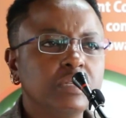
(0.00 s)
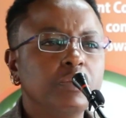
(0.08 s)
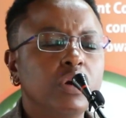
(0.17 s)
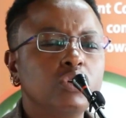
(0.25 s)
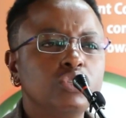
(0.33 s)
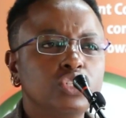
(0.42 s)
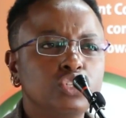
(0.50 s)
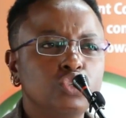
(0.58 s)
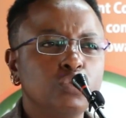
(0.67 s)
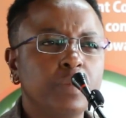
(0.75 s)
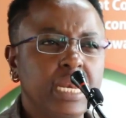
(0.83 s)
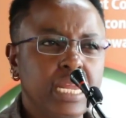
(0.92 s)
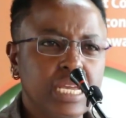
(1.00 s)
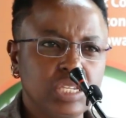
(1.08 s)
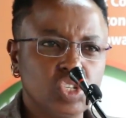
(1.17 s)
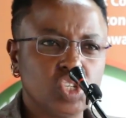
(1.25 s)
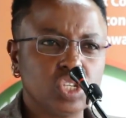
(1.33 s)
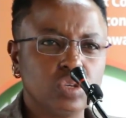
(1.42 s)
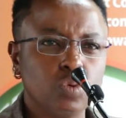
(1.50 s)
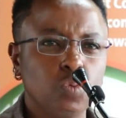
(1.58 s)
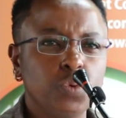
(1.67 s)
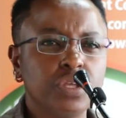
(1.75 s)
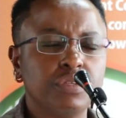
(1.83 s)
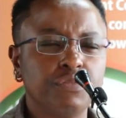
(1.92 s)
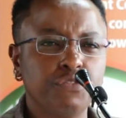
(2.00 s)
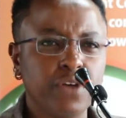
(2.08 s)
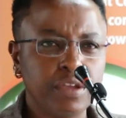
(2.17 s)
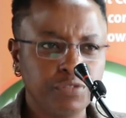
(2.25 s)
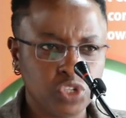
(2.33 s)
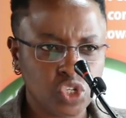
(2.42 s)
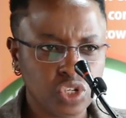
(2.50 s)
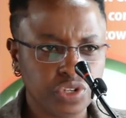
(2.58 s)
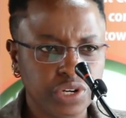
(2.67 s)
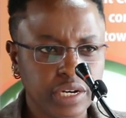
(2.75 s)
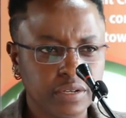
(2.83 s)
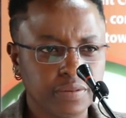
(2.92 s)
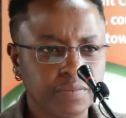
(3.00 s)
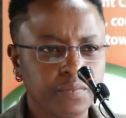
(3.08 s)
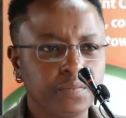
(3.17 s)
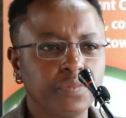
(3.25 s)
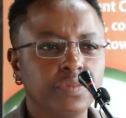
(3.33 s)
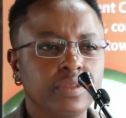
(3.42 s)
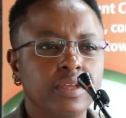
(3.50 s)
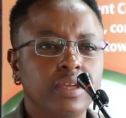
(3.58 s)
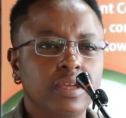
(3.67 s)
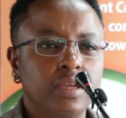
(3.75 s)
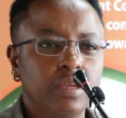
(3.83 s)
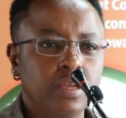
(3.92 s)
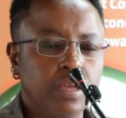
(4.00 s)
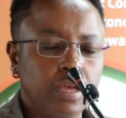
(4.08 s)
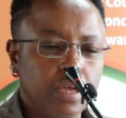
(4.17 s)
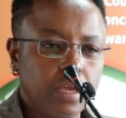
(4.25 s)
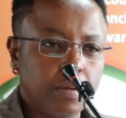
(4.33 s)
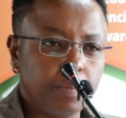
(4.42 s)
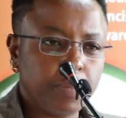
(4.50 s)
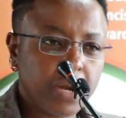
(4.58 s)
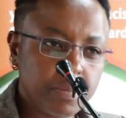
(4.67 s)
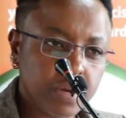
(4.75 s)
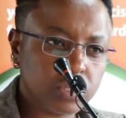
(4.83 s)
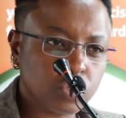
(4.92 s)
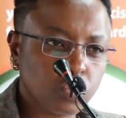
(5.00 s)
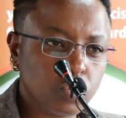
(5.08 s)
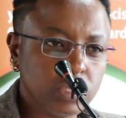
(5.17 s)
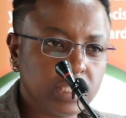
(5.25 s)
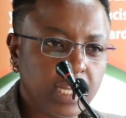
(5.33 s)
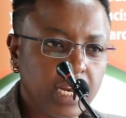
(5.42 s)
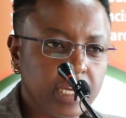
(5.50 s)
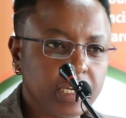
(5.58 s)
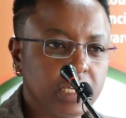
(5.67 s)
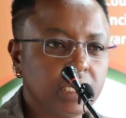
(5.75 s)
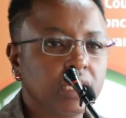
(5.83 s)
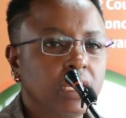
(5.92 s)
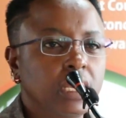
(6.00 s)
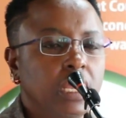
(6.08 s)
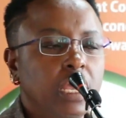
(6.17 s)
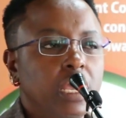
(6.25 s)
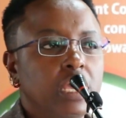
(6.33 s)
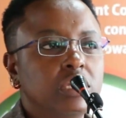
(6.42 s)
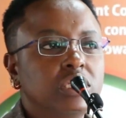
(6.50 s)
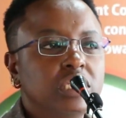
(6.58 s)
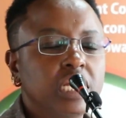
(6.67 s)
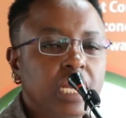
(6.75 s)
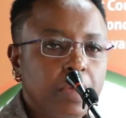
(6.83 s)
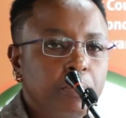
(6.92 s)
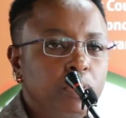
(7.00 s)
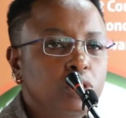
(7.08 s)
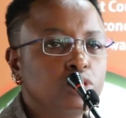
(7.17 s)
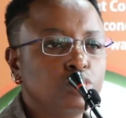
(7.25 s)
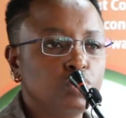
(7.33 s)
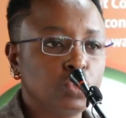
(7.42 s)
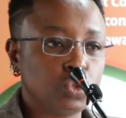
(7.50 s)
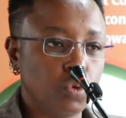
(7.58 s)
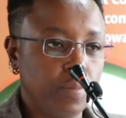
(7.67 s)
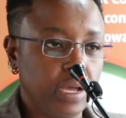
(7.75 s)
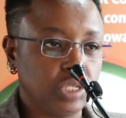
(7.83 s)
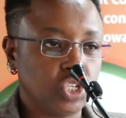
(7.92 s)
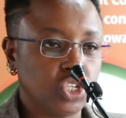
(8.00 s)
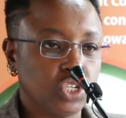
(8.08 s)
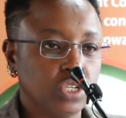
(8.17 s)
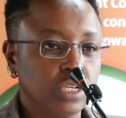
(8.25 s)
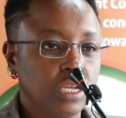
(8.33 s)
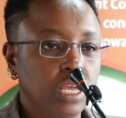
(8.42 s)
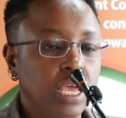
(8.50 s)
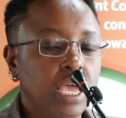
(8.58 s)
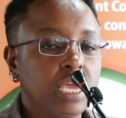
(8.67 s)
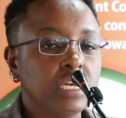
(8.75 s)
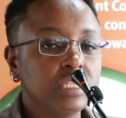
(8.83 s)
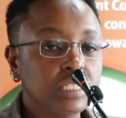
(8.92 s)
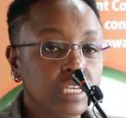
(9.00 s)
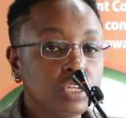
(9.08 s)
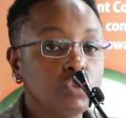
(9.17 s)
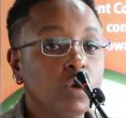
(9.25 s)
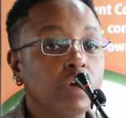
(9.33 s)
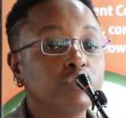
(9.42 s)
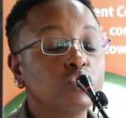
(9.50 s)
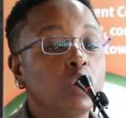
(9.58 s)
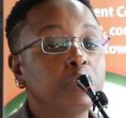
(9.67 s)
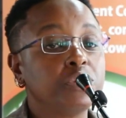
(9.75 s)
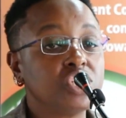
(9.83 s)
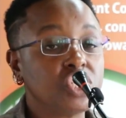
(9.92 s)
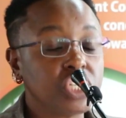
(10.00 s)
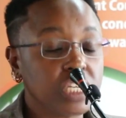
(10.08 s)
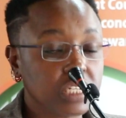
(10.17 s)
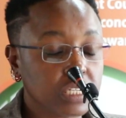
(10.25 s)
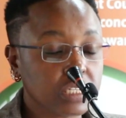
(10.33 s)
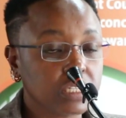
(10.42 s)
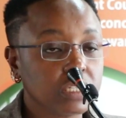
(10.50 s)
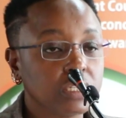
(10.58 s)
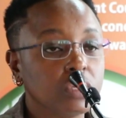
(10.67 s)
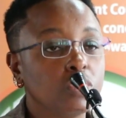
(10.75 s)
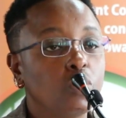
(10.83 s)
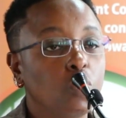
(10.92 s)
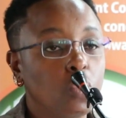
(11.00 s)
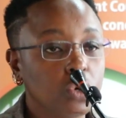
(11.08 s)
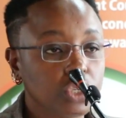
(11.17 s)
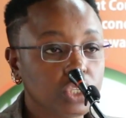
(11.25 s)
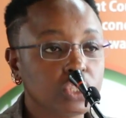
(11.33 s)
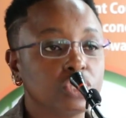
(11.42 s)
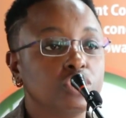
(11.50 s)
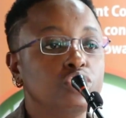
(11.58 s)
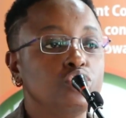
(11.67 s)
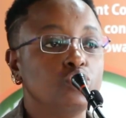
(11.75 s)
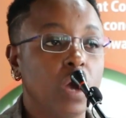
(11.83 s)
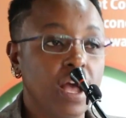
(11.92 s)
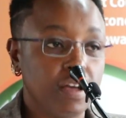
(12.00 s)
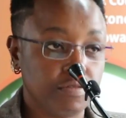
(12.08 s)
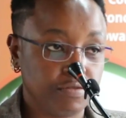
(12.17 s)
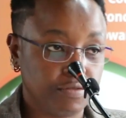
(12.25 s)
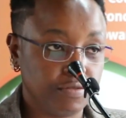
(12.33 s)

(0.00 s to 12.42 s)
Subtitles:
him, how did you manage with 5 children, primary school salary, and still able to do so much? And he said, you have to appreciate what you have.